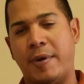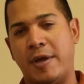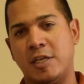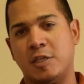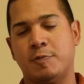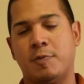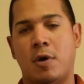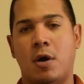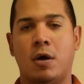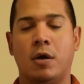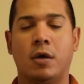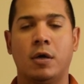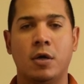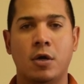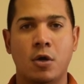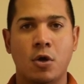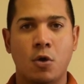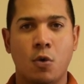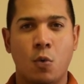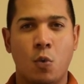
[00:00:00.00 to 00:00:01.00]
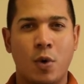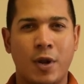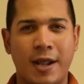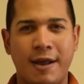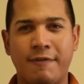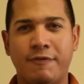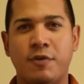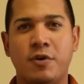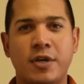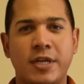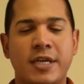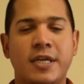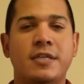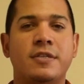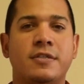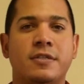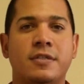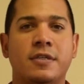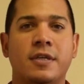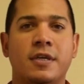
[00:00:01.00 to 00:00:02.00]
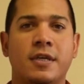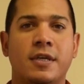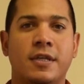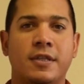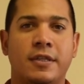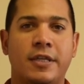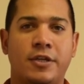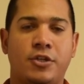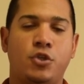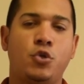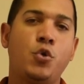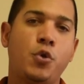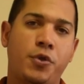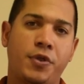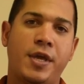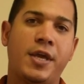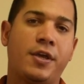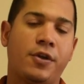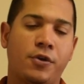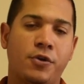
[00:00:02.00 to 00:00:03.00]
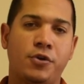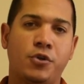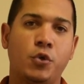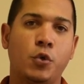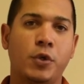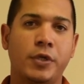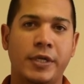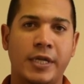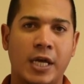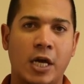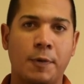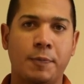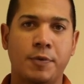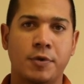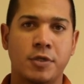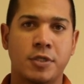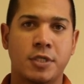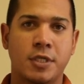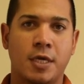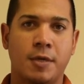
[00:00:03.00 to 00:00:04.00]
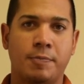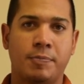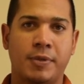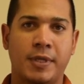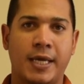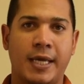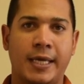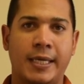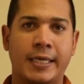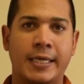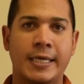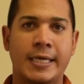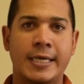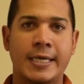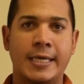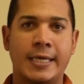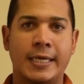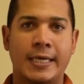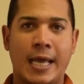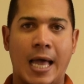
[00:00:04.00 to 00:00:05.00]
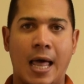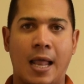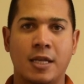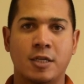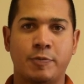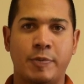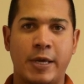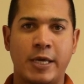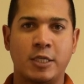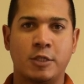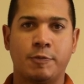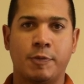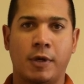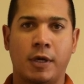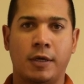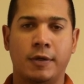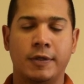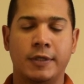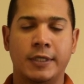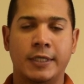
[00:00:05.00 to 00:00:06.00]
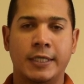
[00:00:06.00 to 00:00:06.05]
baseball, whatever it is that you think you're doing to help your son play college baseball.